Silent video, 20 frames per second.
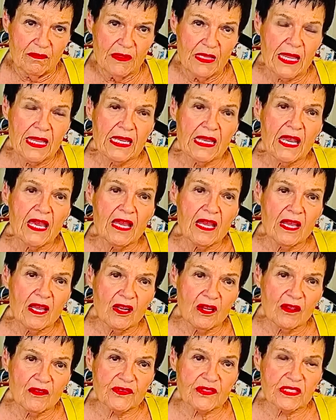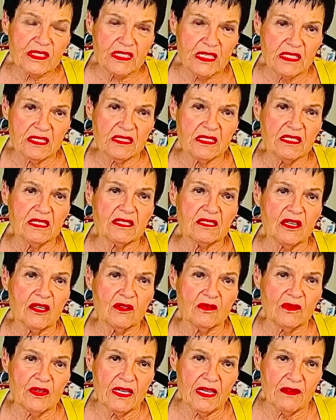and health seeks its
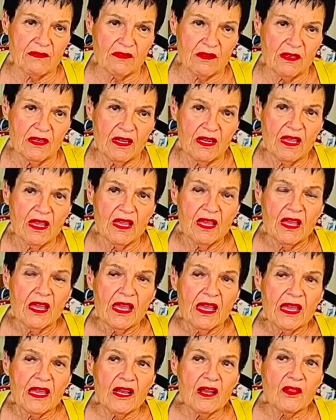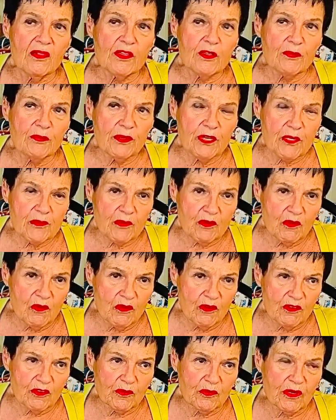own level. Healthy people
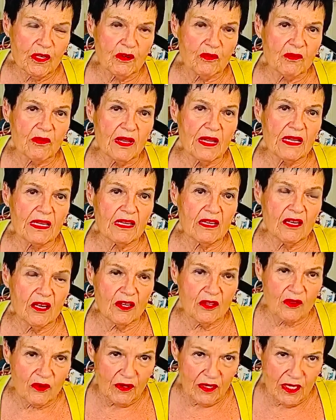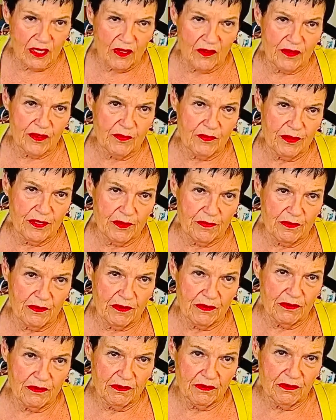want to be around other healthy people,
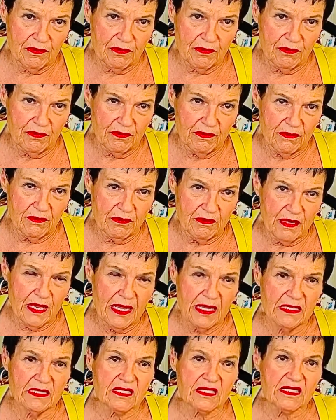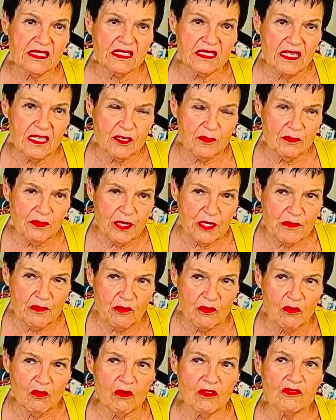and sick
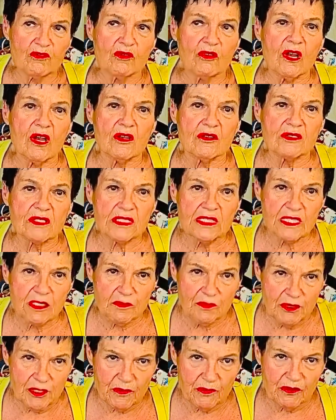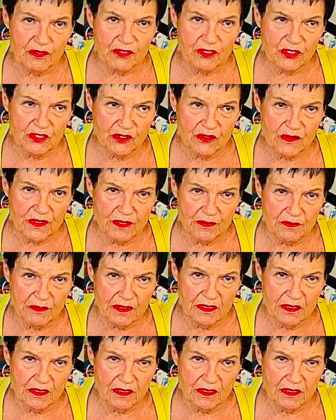people will draw sick people to them.